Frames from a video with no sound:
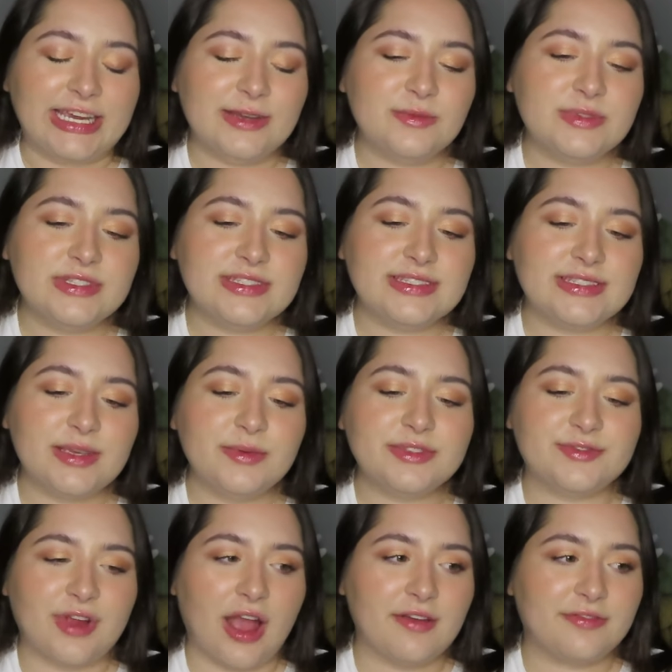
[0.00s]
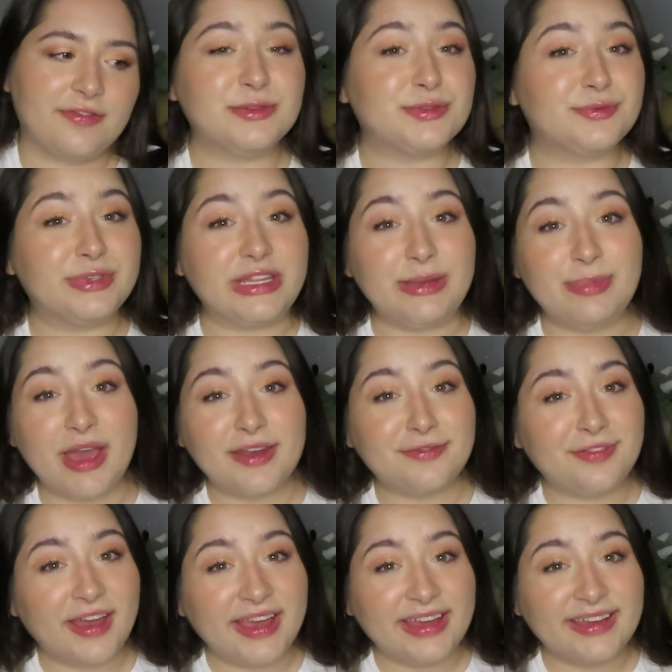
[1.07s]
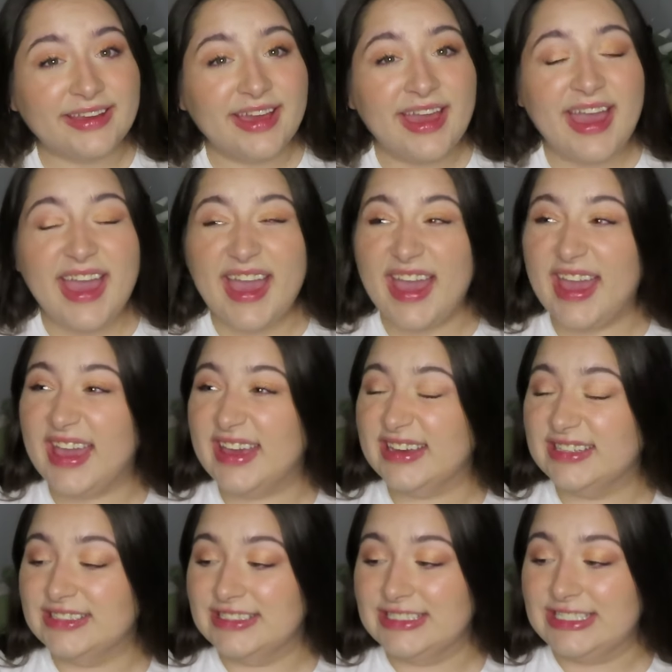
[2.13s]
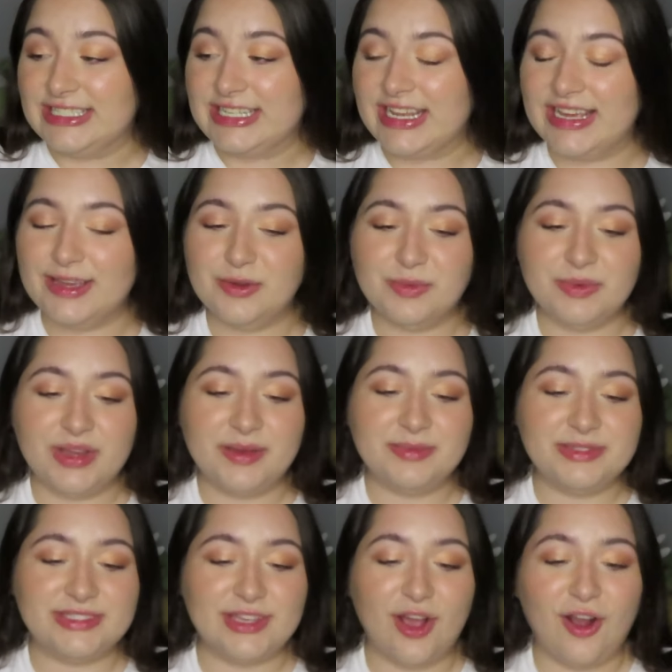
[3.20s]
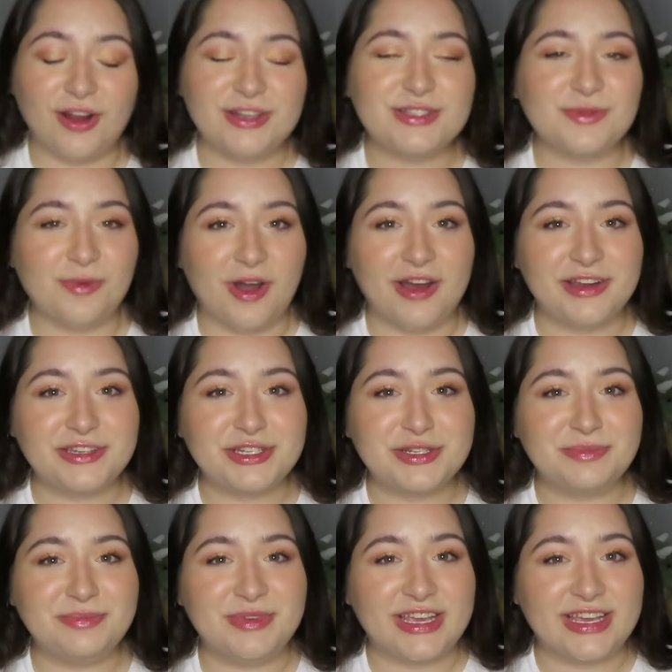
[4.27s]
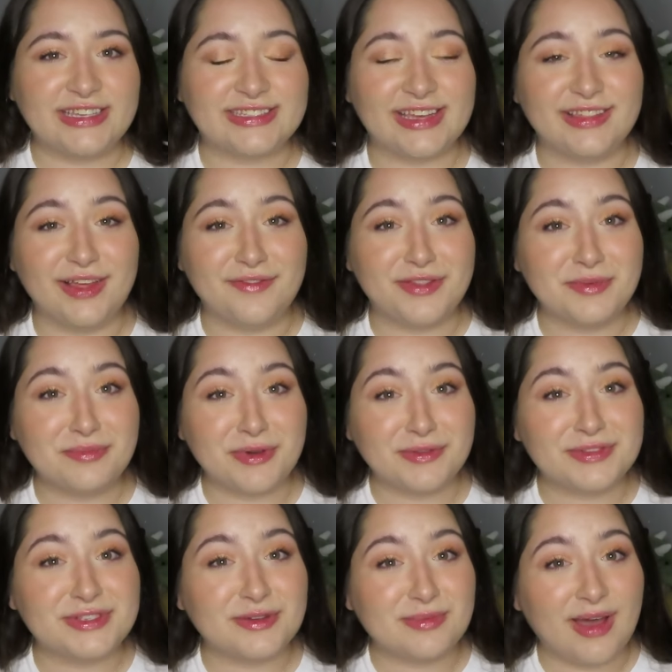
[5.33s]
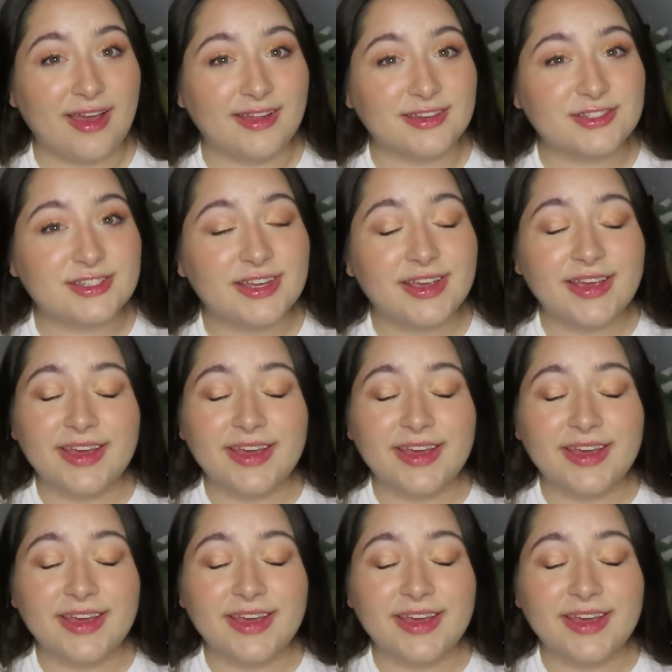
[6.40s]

It was rough. It was a really bad fight, and it was hard to watch because I love them both so much.